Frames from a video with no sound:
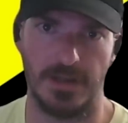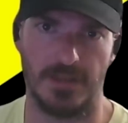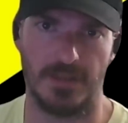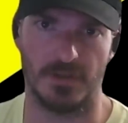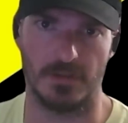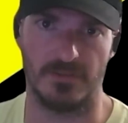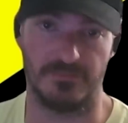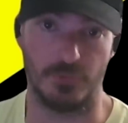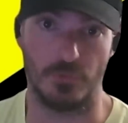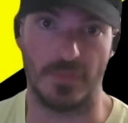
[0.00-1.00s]
and the,
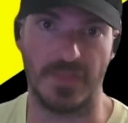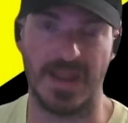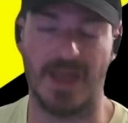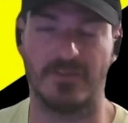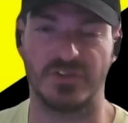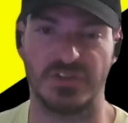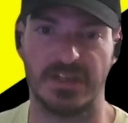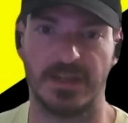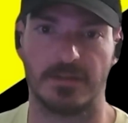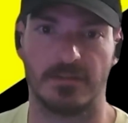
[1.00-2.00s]
the food that they have us
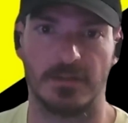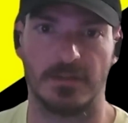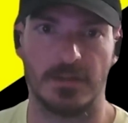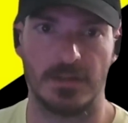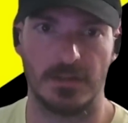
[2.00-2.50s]
eating.